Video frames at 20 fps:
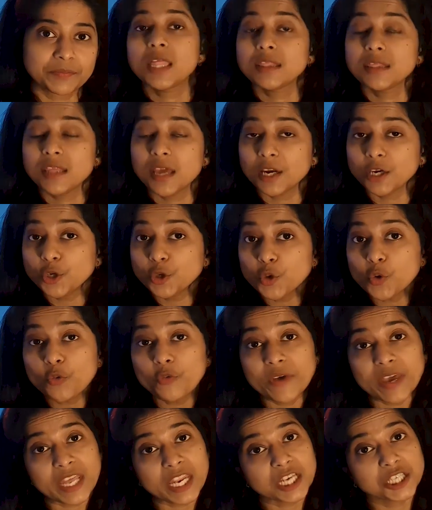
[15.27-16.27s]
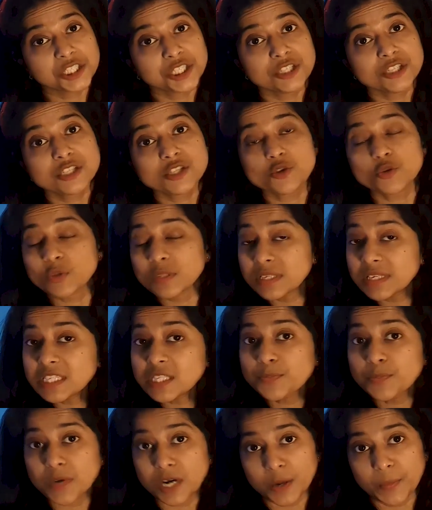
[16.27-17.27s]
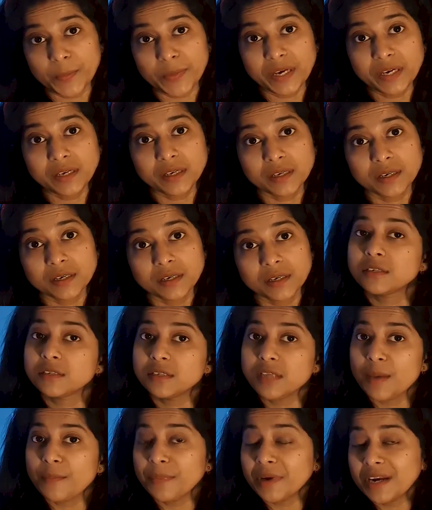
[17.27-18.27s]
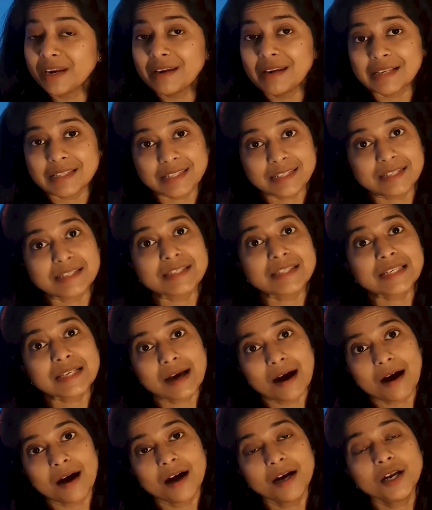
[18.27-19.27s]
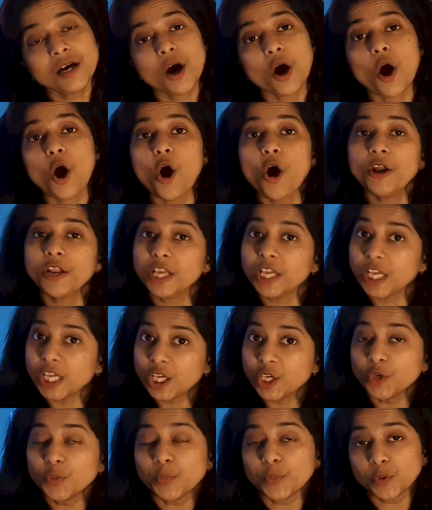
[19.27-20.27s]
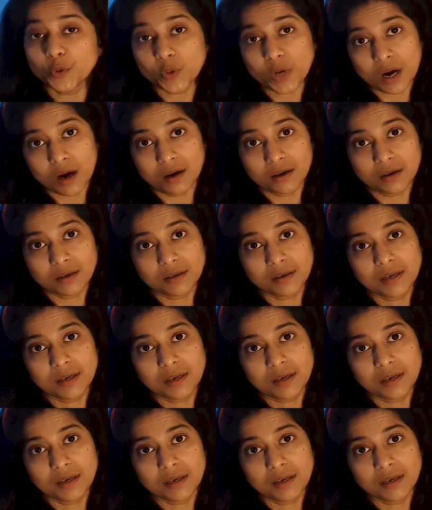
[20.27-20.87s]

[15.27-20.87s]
There are two variations to this permit, temporary residence card or EU blue card.